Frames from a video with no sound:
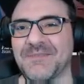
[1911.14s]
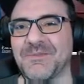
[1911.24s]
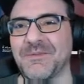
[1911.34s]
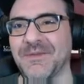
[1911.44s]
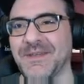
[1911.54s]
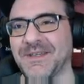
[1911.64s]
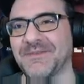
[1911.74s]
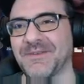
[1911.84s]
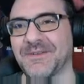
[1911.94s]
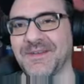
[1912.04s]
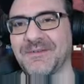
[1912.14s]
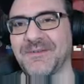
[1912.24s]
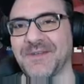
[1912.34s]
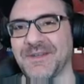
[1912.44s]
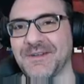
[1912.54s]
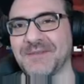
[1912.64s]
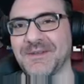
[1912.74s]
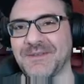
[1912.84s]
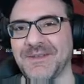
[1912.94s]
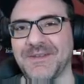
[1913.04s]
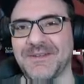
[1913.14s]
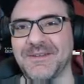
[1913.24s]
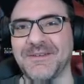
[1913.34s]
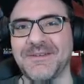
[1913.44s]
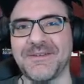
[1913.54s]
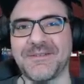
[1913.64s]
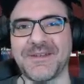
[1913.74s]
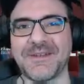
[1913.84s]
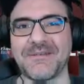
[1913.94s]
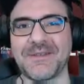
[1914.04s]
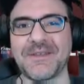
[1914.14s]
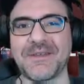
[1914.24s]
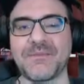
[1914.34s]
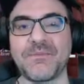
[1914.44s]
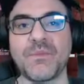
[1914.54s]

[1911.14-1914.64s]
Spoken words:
had to pull my headphones off one ear to be able to hear you. I forgot about that.